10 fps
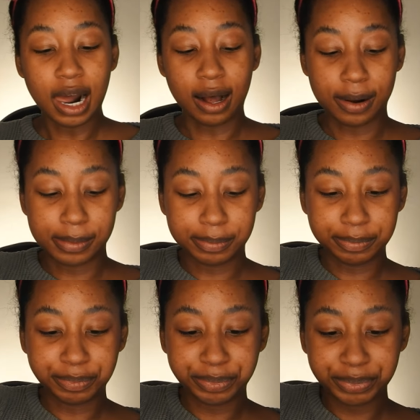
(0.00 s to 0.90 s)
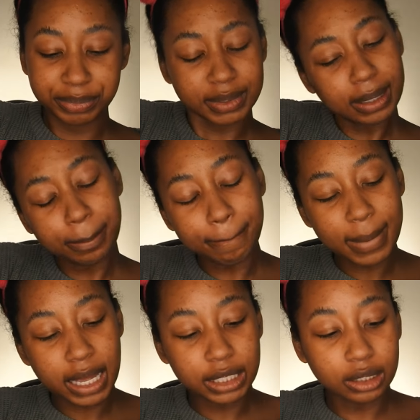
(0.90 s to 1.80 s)
But
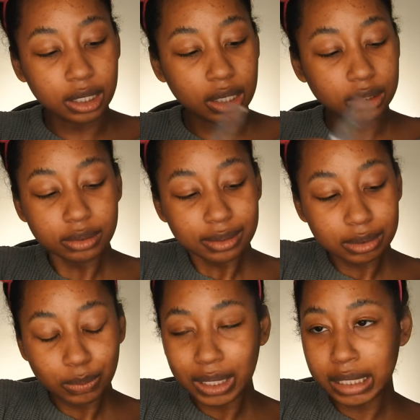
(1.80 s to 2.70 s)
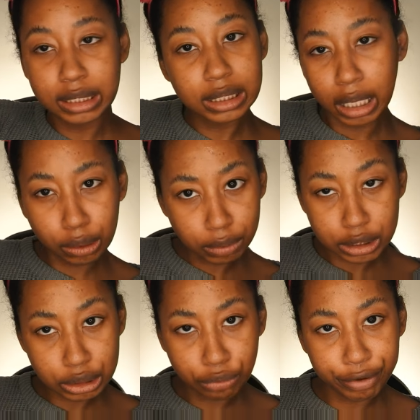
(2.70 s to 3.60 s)
you know, I like to take
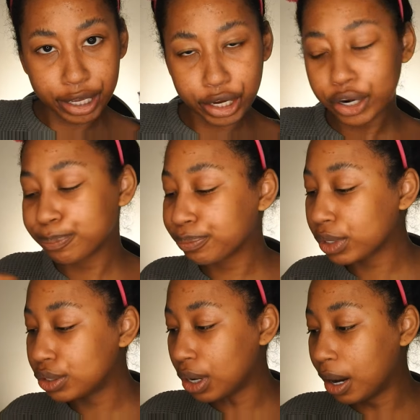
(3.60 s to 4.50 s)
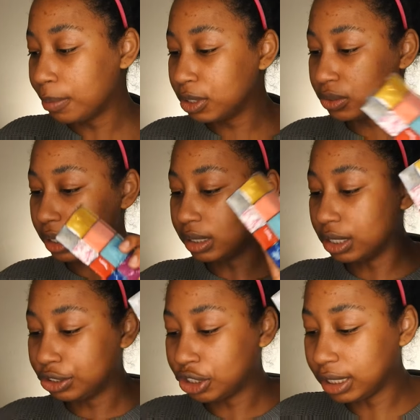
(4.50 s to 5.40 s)
risks over here. So I'm using
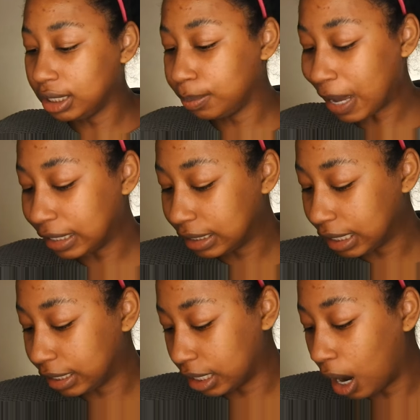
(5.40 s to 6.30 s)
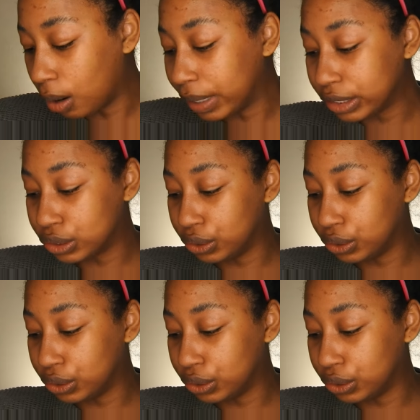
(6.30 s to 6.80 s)
the shitty palette like I always